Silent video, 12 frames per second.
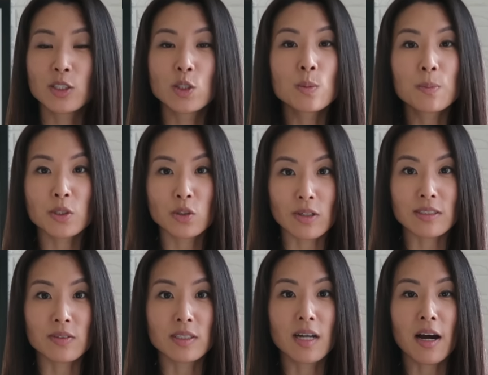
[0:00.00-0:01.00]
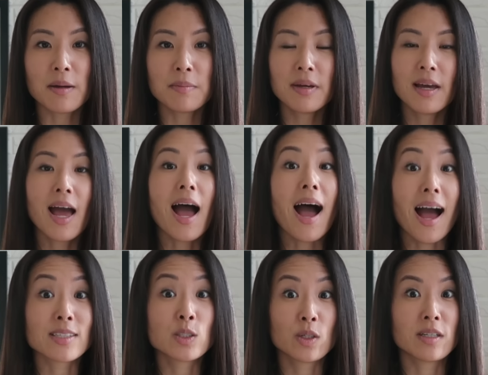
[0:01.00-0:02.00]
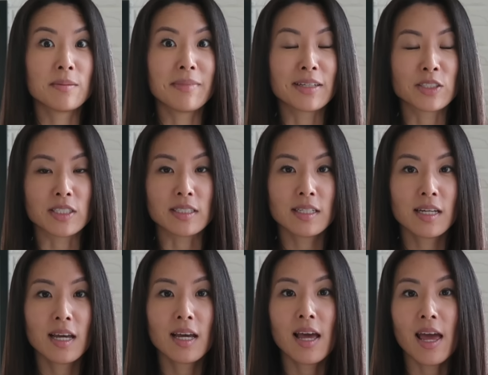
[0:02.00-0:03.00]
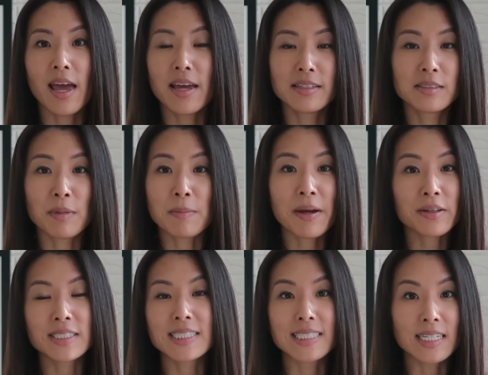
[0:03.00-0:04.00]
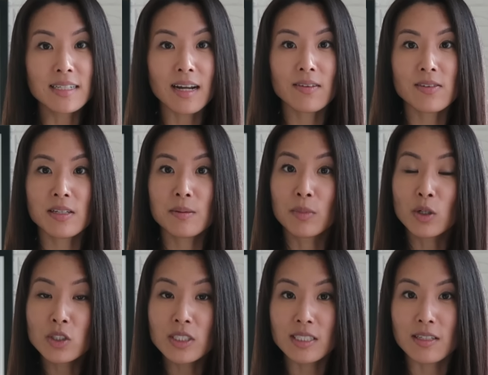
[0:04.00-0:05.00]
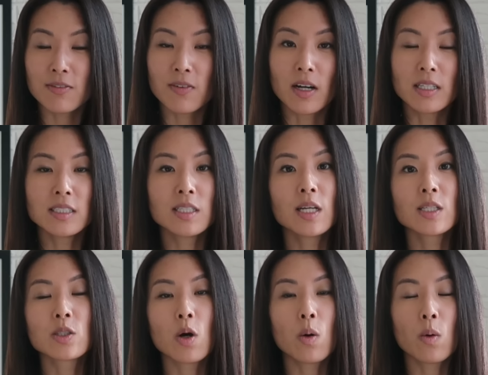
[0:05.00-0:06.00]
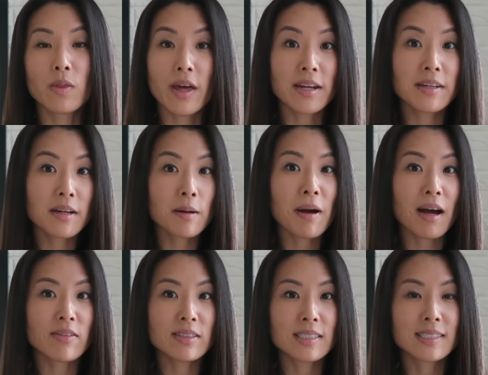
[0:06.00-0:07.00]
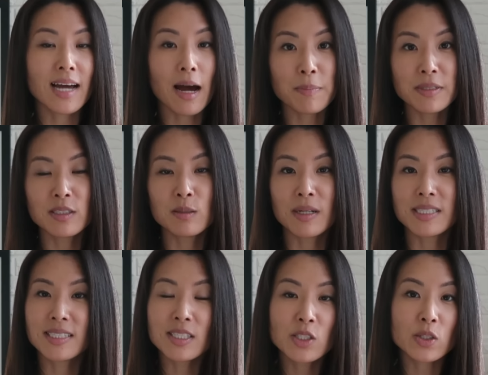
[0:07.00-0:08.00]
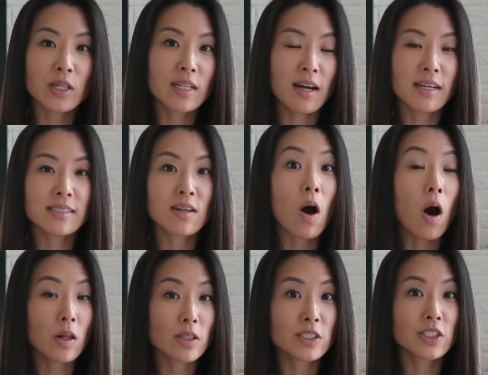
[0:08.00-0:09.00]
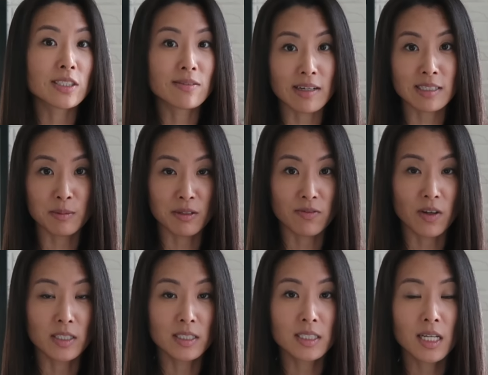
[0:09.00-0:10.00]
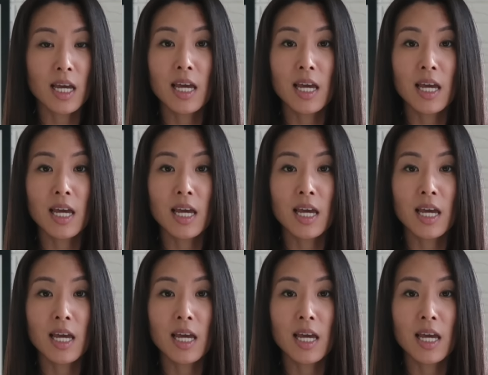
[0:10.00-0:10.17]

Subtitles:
a super stressful time, as you can imagine. And my parents didn't have an emergency fund, so they ended up having to tap into my sister and I's college investment fund